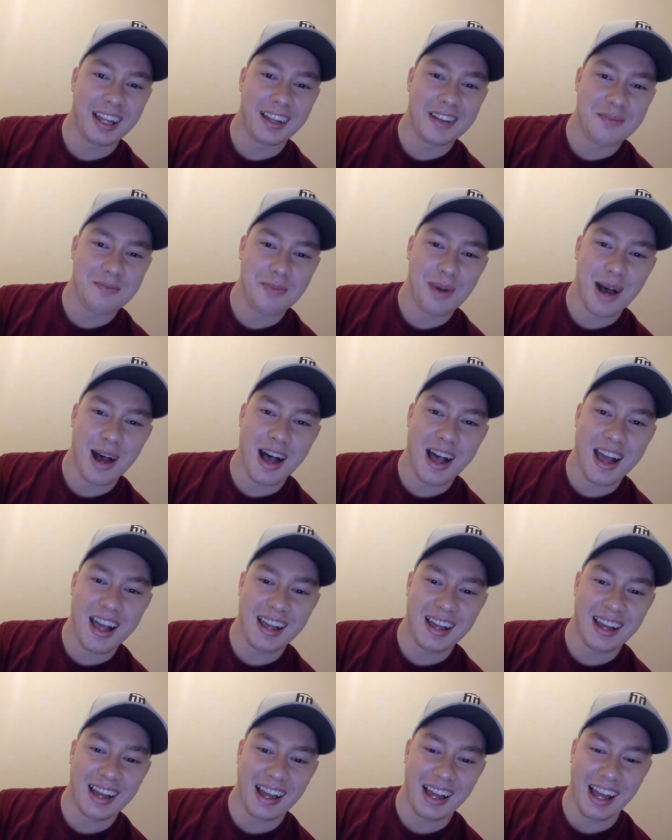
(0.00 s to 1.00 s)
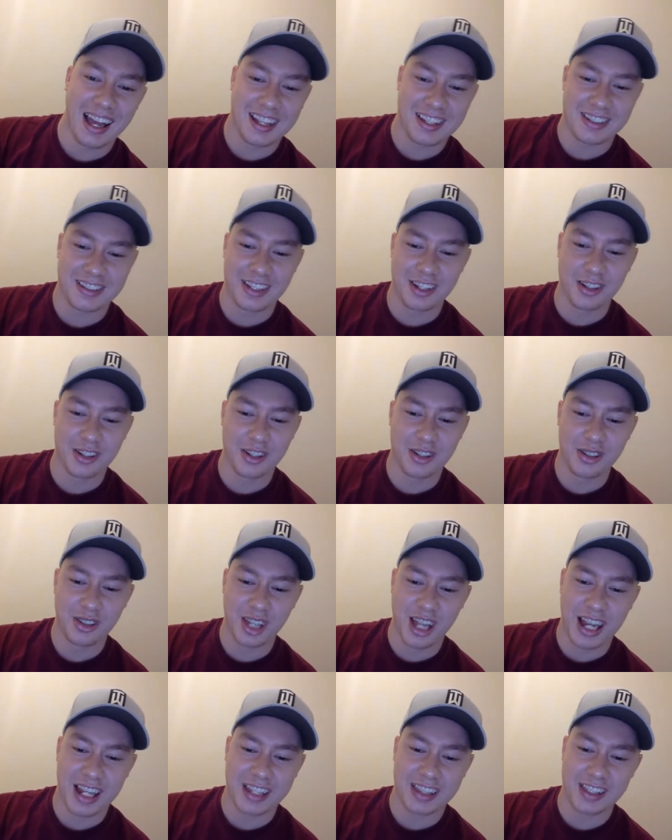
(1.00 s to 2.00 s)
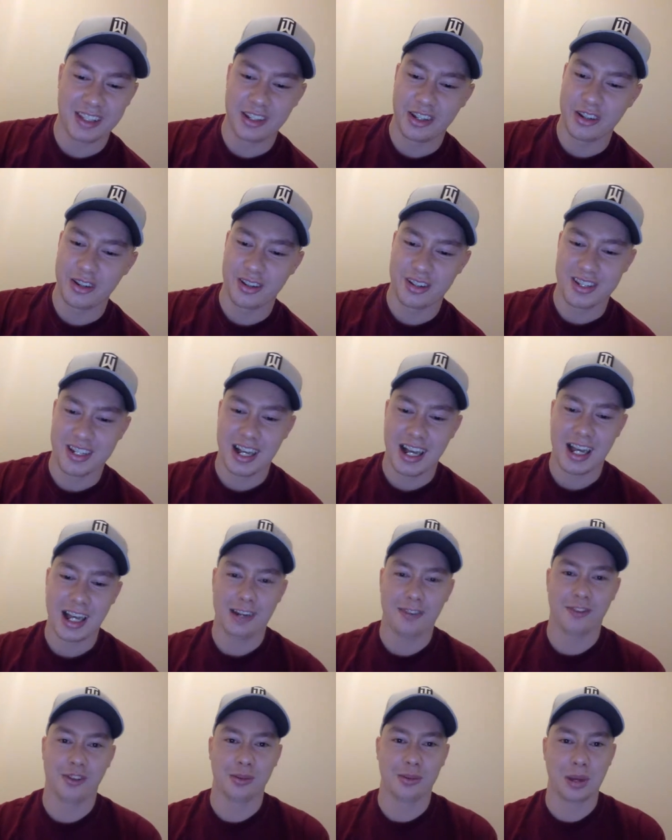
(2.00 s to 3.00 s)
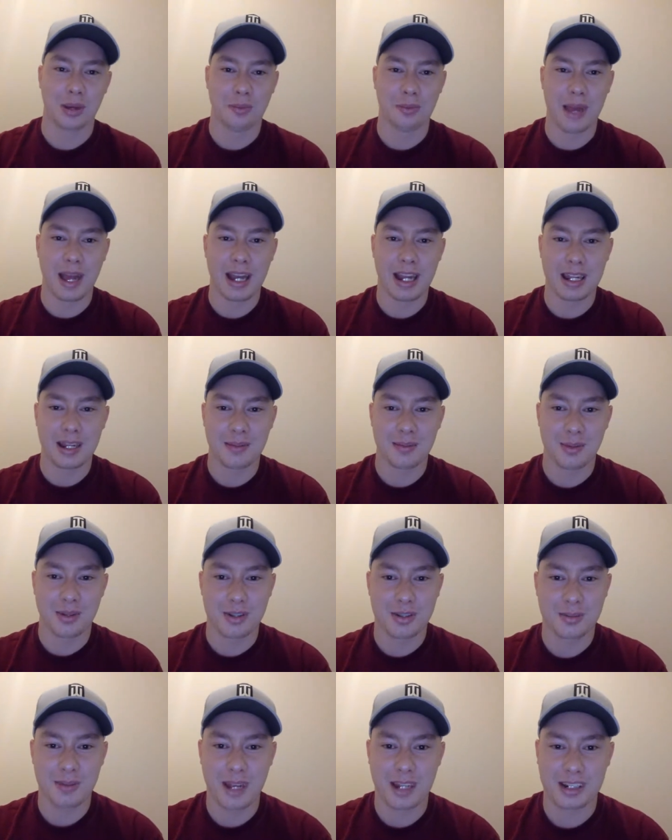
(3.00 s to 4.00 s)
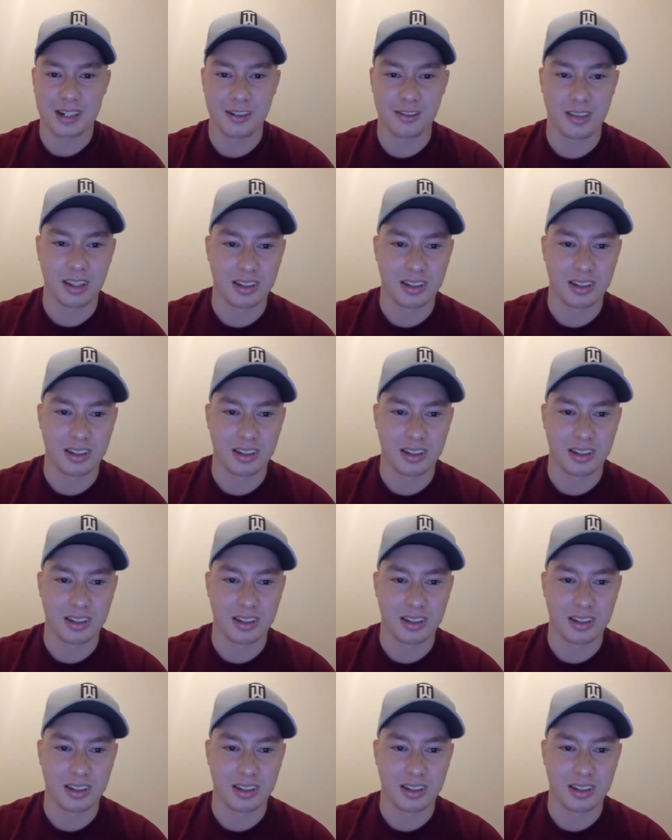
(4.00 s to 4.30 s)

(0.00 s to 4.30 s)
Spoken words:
But I still do like the Duke side from a betting perspective.